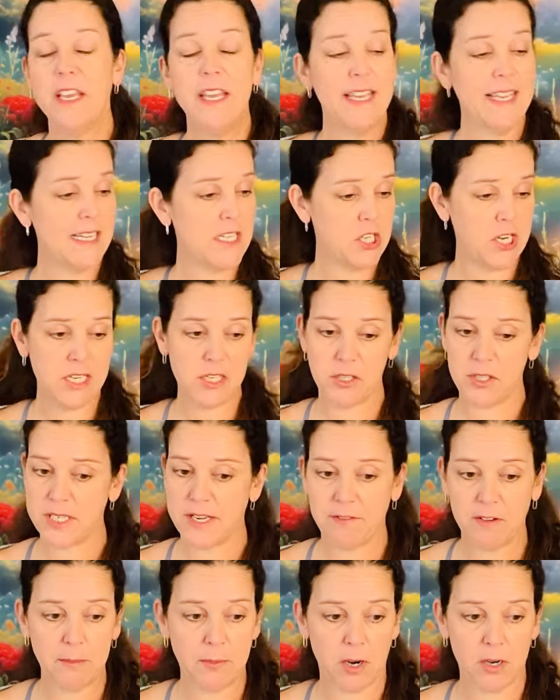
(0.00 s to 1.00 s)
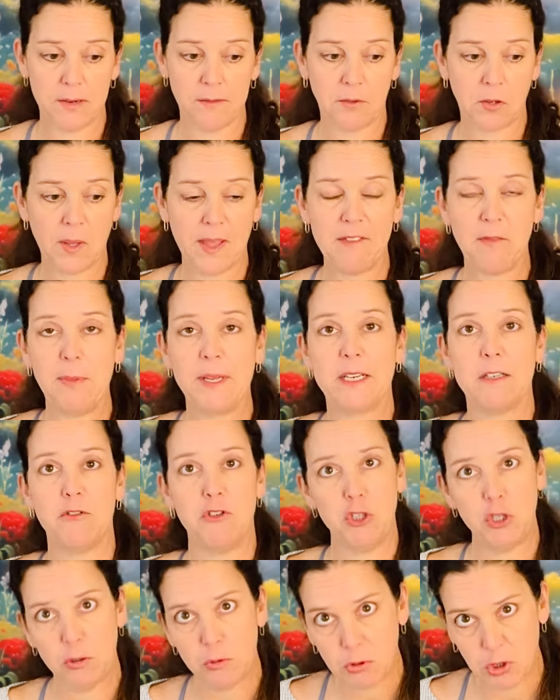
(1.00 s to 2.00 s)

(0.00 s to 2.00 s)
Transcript: it changes every part of your life because you